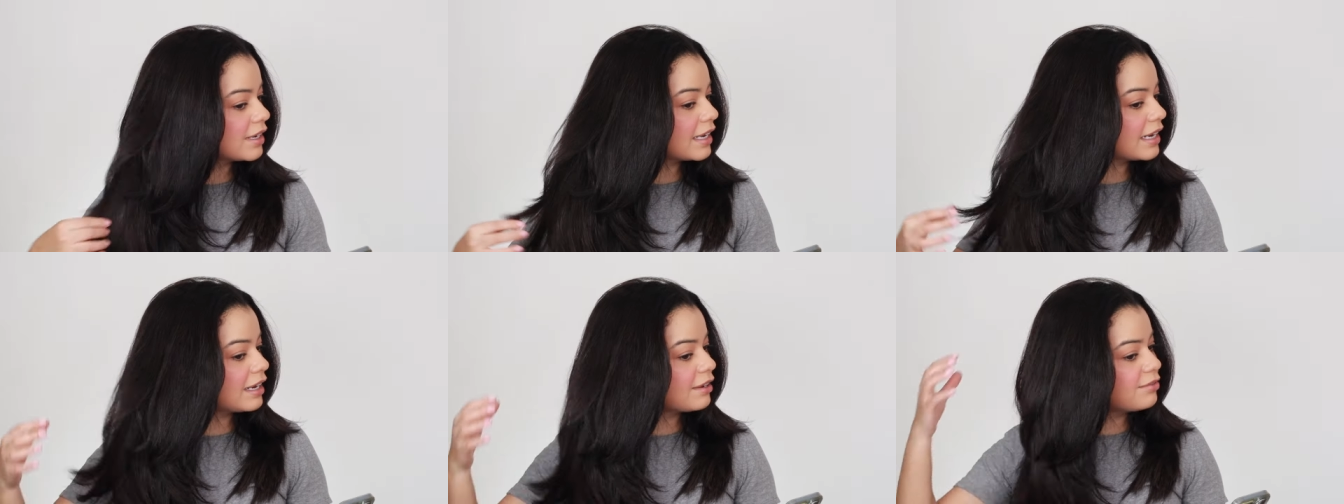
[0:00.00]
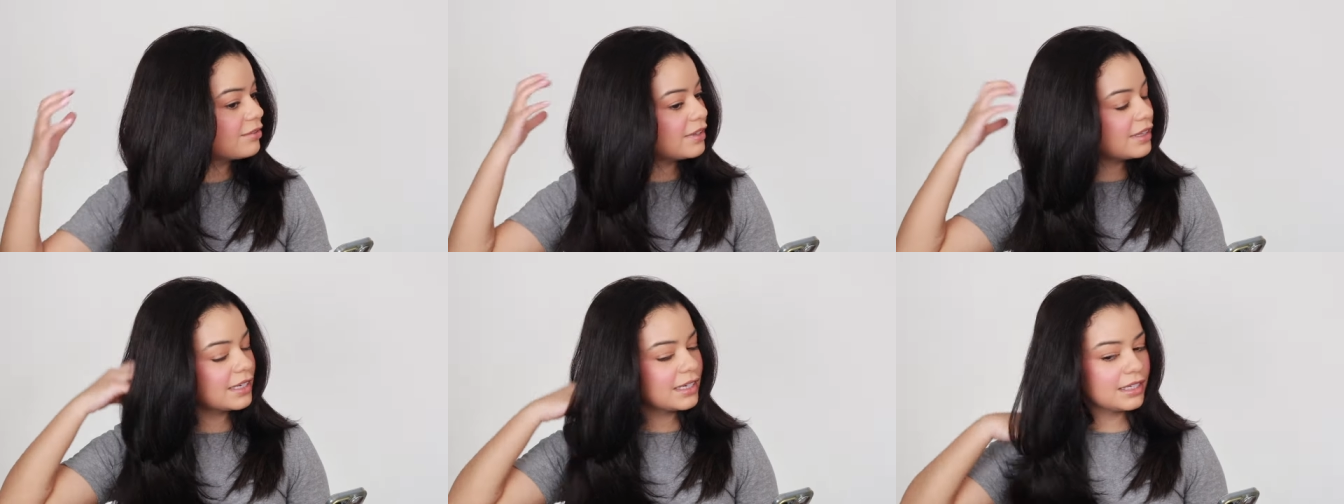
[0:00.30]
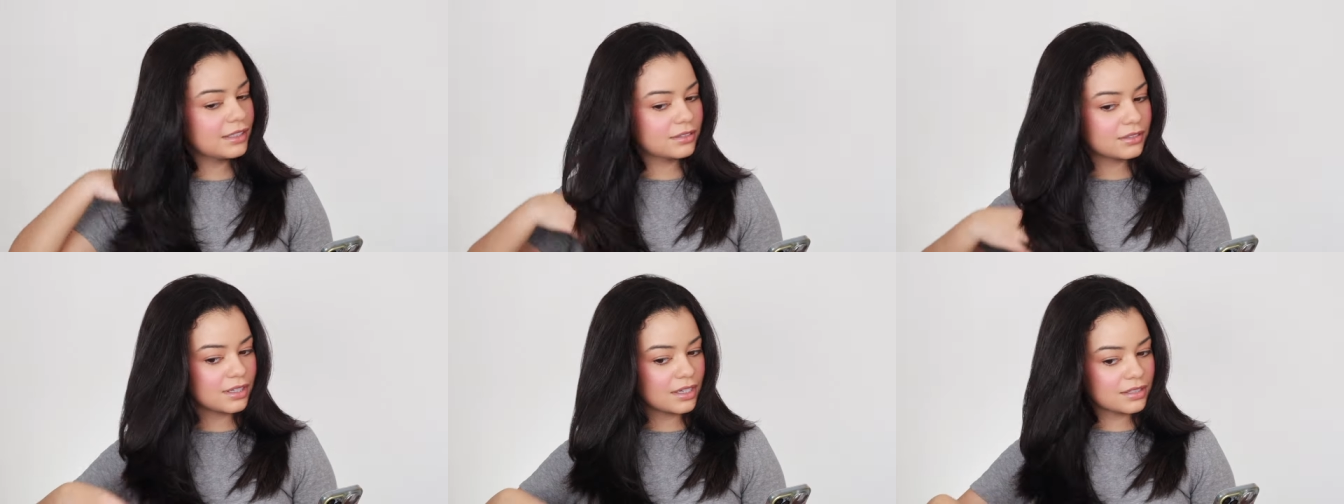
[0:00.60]
And I feel like
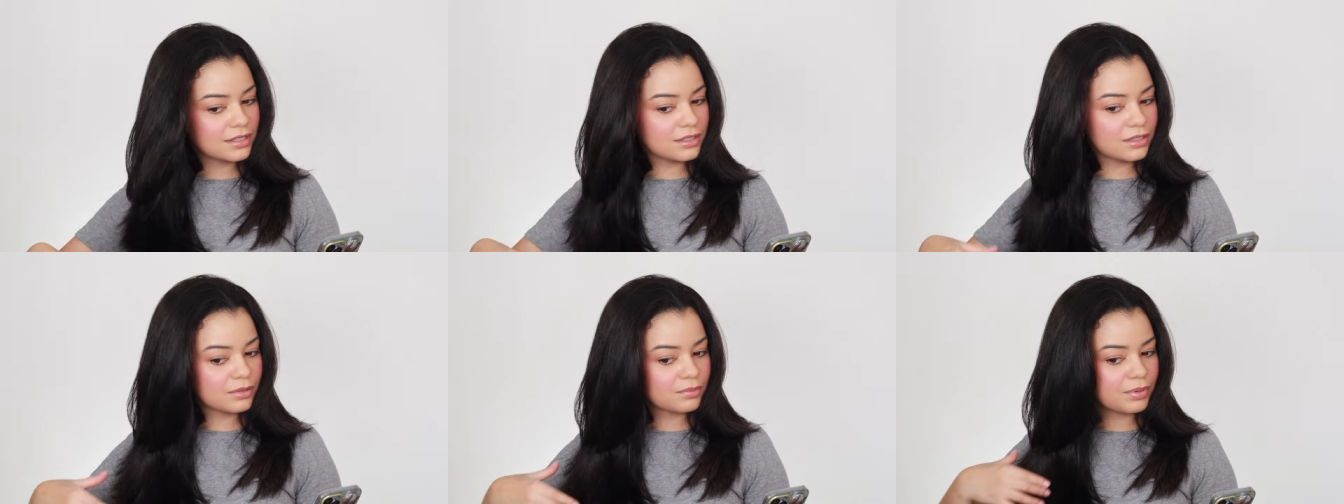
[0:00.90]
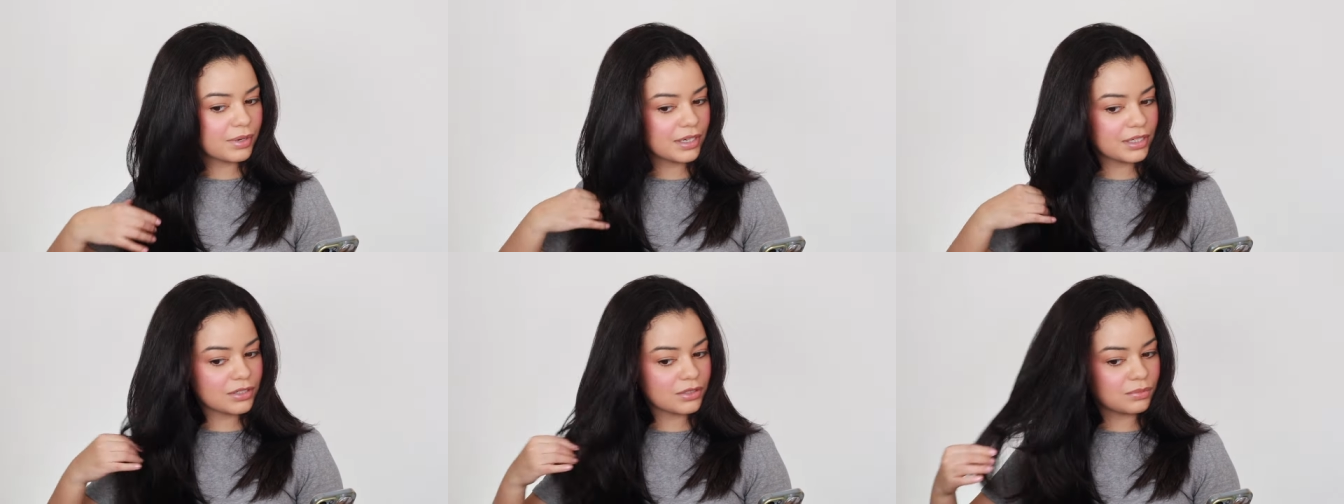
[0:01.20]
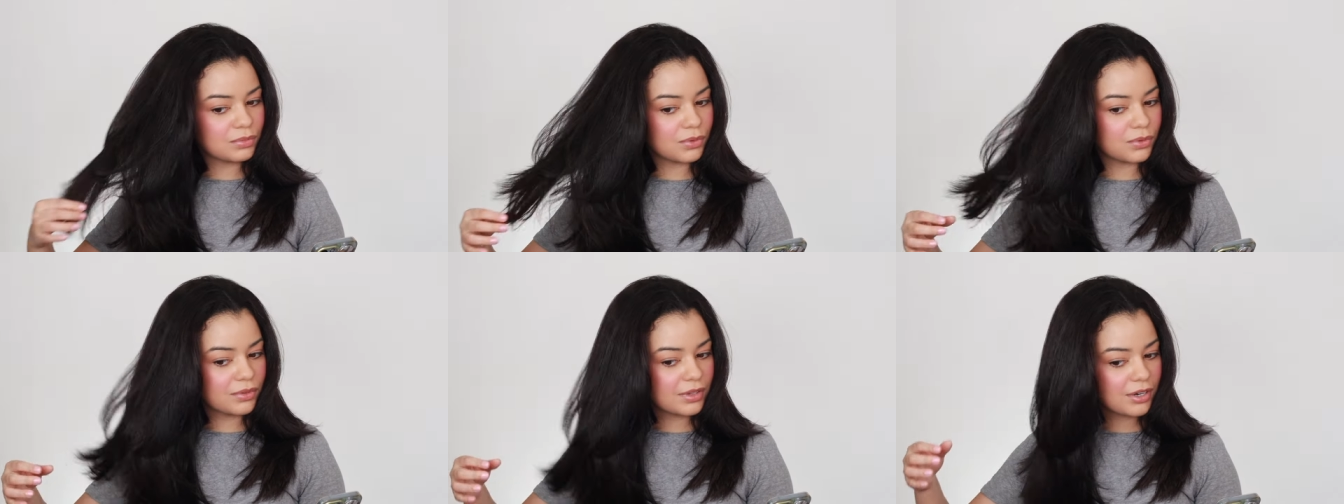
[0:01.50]
it does look pretty
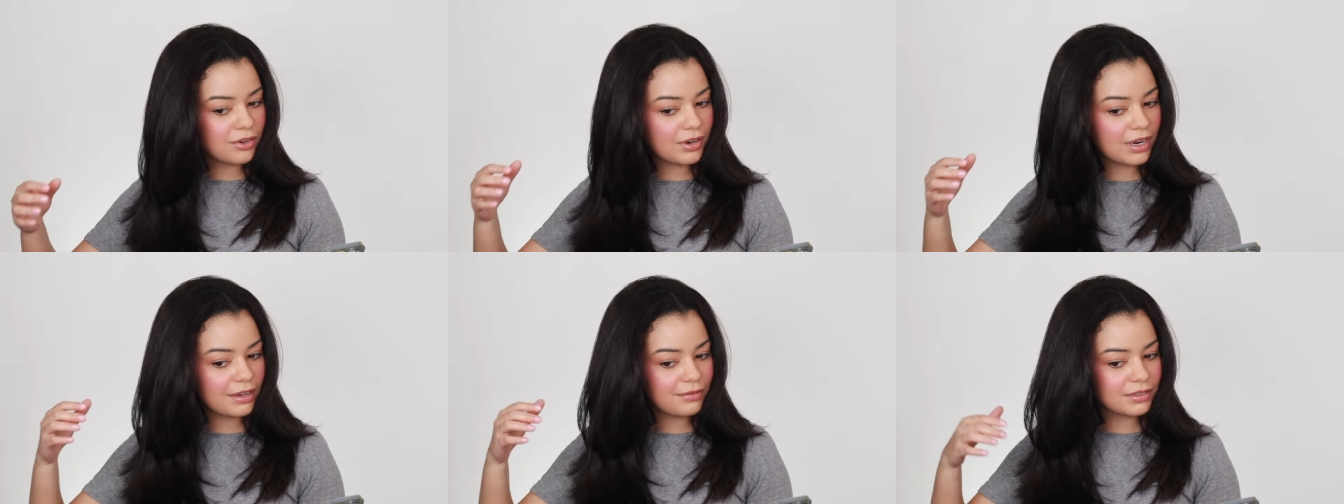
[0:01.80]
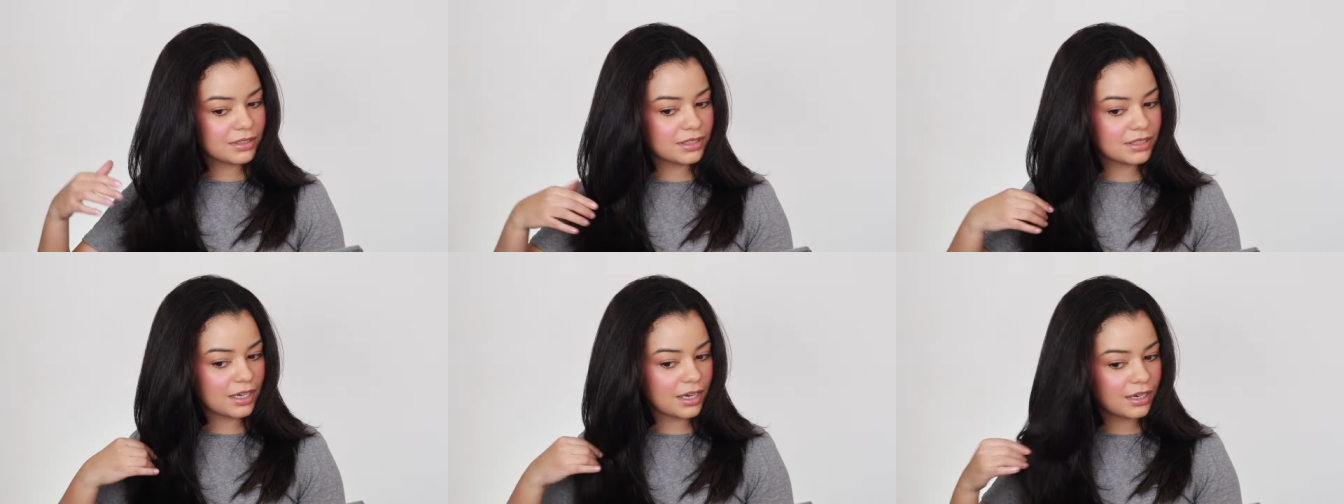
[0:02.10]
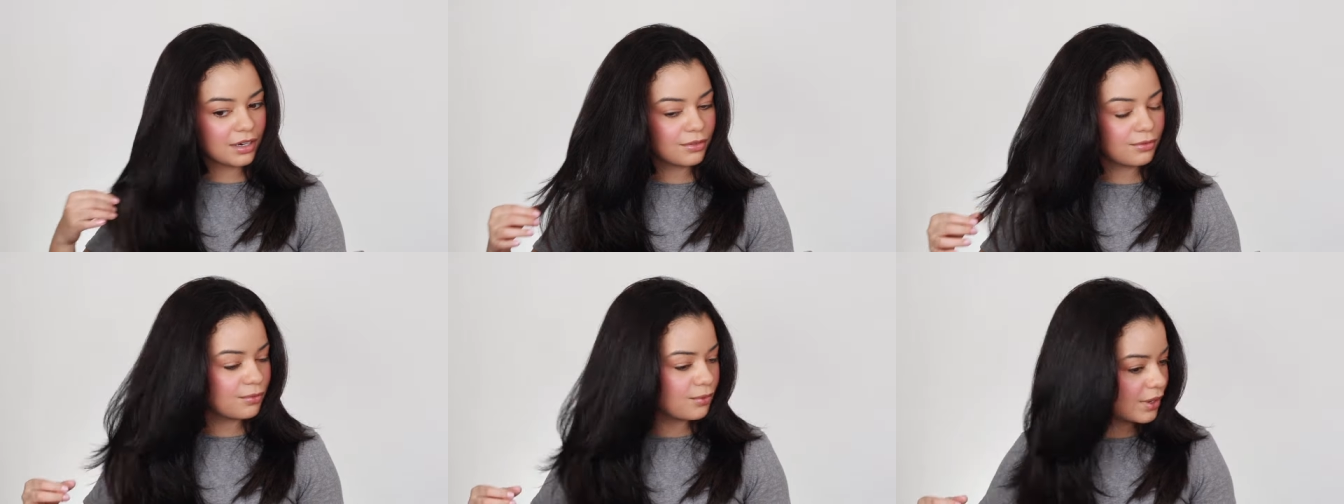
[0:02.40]
smooth. I don't have a ton
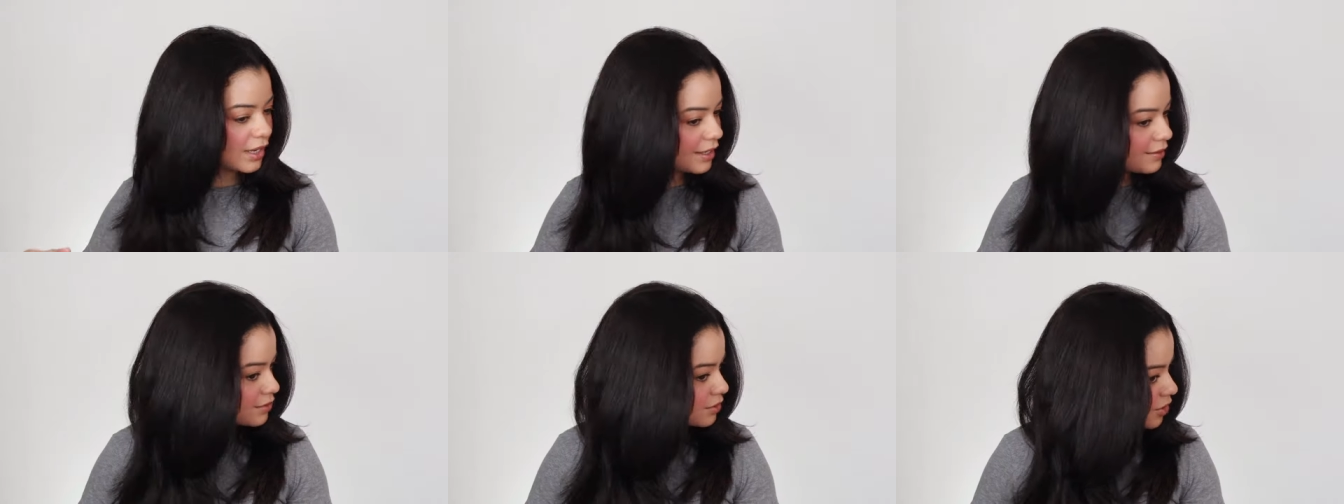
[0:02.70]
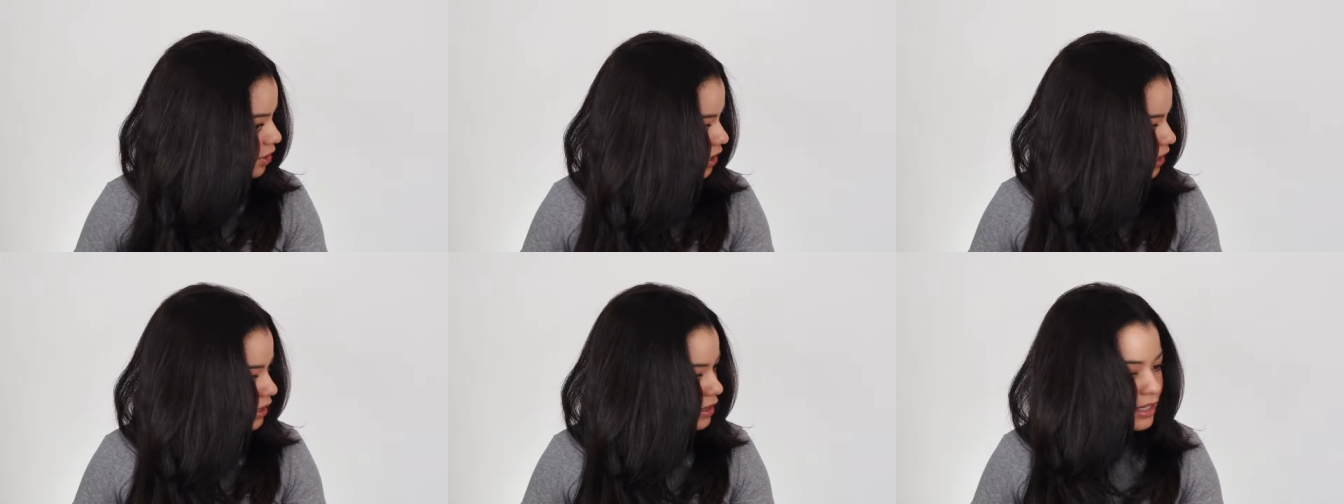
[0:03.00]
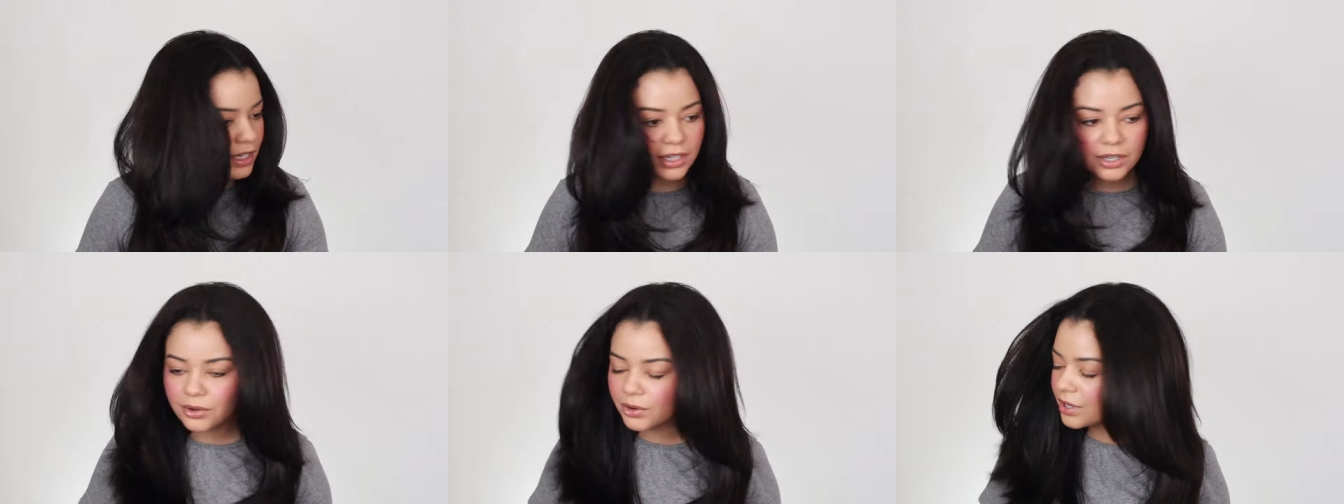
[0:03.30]
of waves or
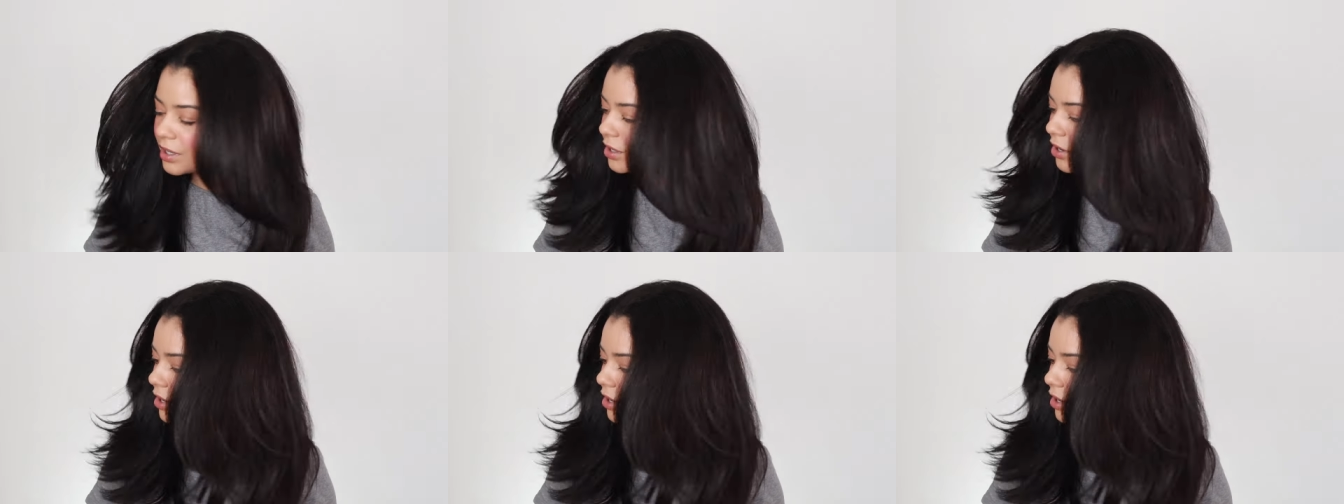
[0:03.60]
anything going